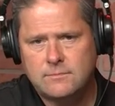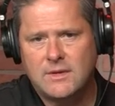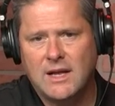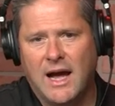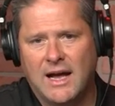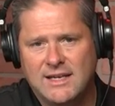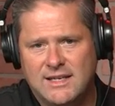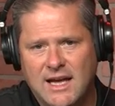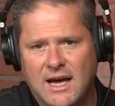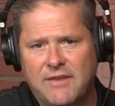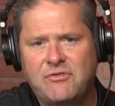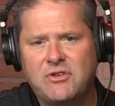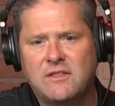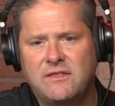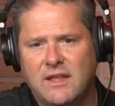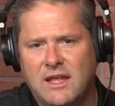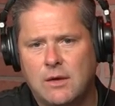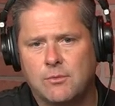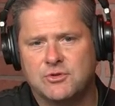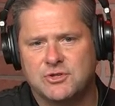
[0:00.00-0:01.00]
I definitely
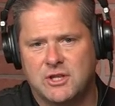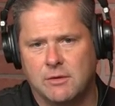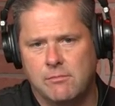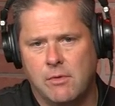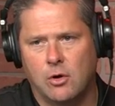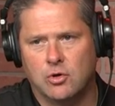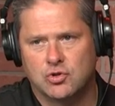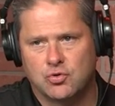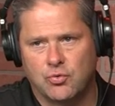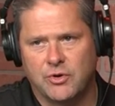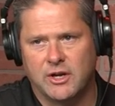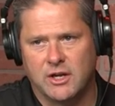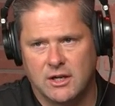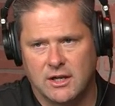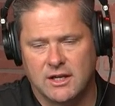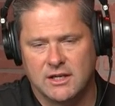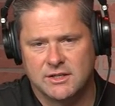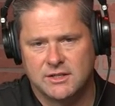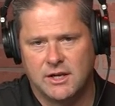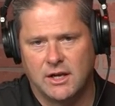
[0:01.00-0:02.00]
think it was the most
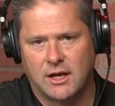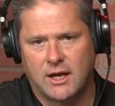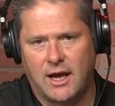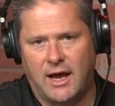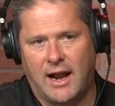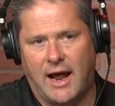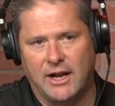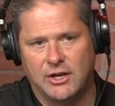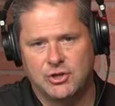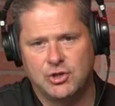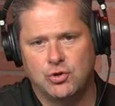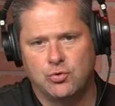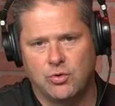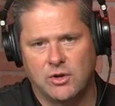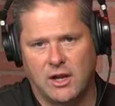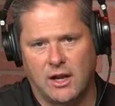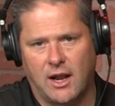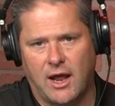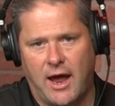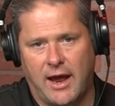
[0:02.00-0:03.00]
realistic, and I do
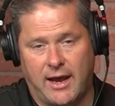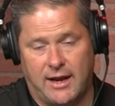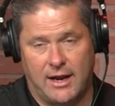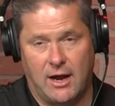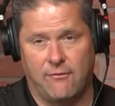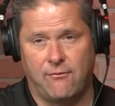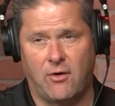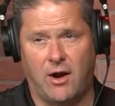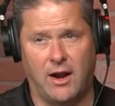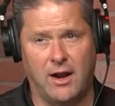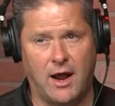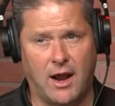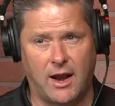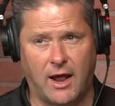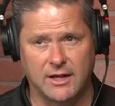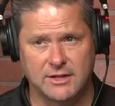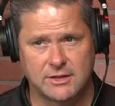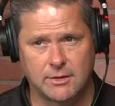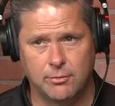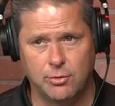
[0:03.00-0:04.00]
really like it. Now, Friday Night
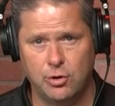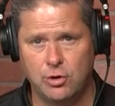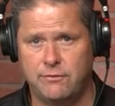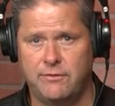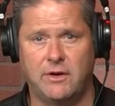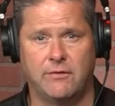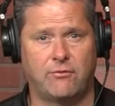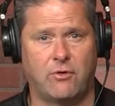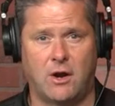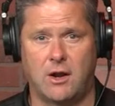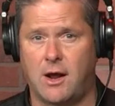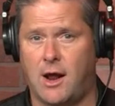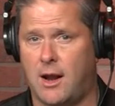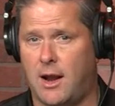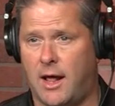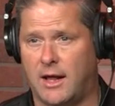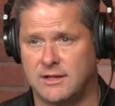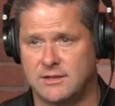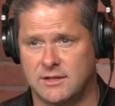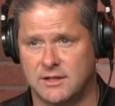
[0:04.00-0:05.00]
Lights, the movie, and Friday Night
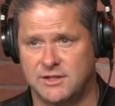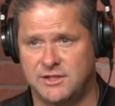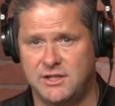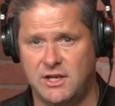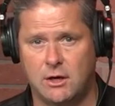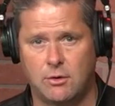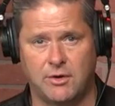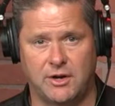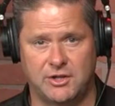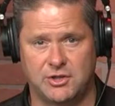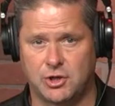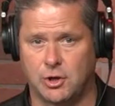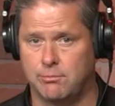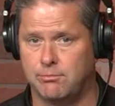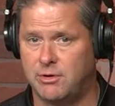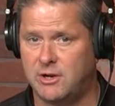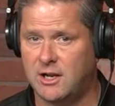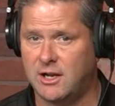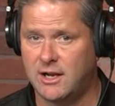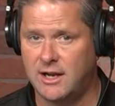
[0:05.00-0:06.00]
Lights, the series,
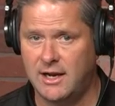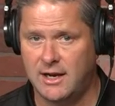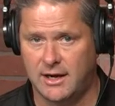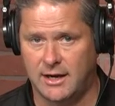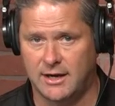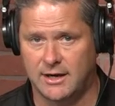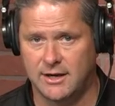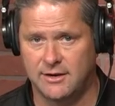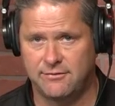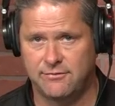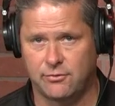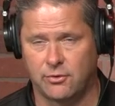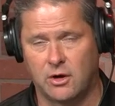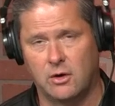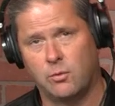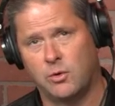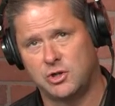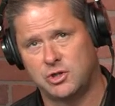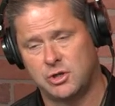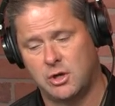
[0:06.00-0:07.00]
completely
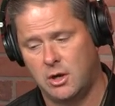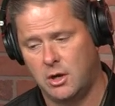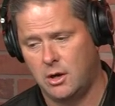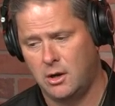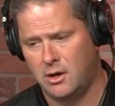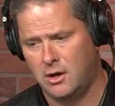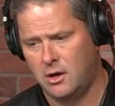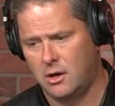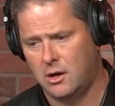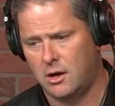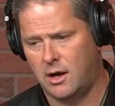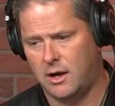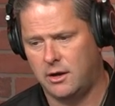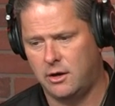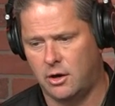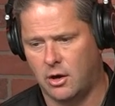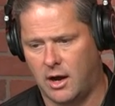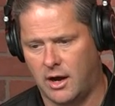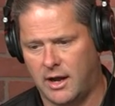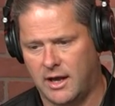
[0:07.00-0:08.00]
different, which, you
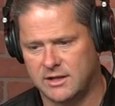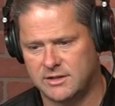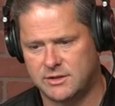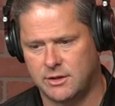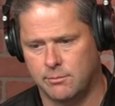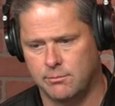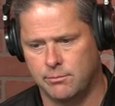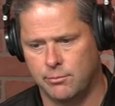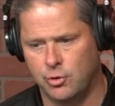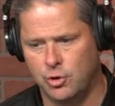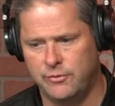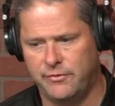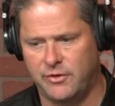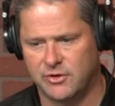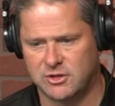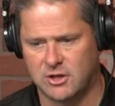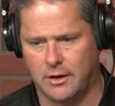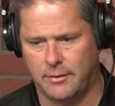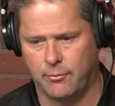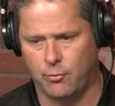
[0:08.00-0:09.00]
know, I guess the movie
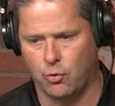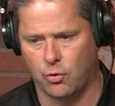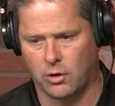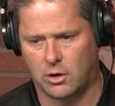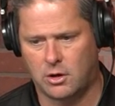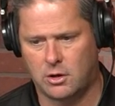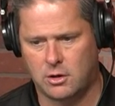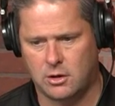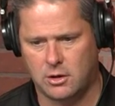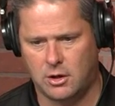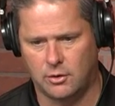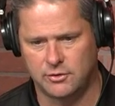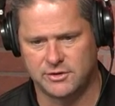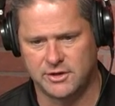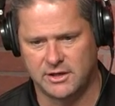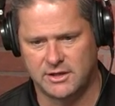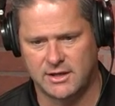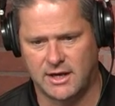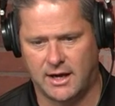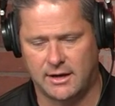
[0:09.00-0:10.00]
is a lot more
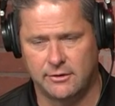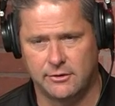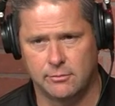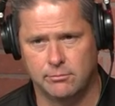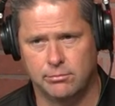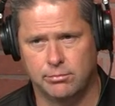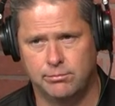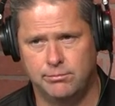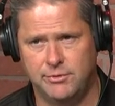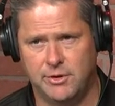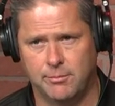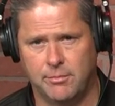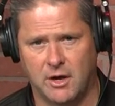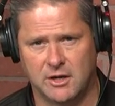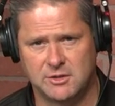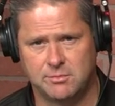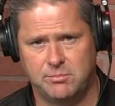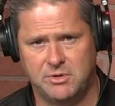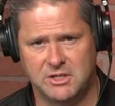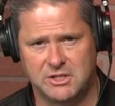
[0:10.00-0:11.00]
closely tied to the
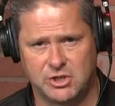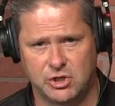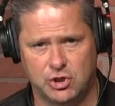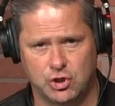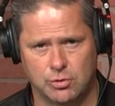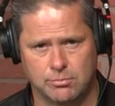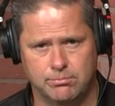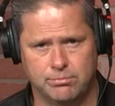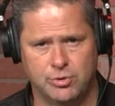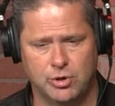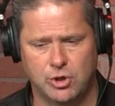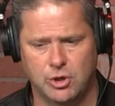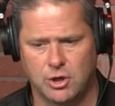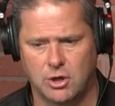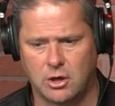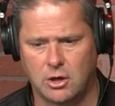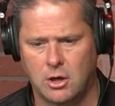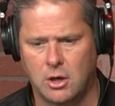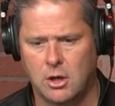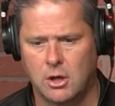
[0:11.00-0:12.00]
Buzz Bissinger
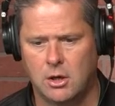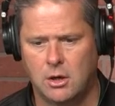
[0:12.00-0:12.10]
book.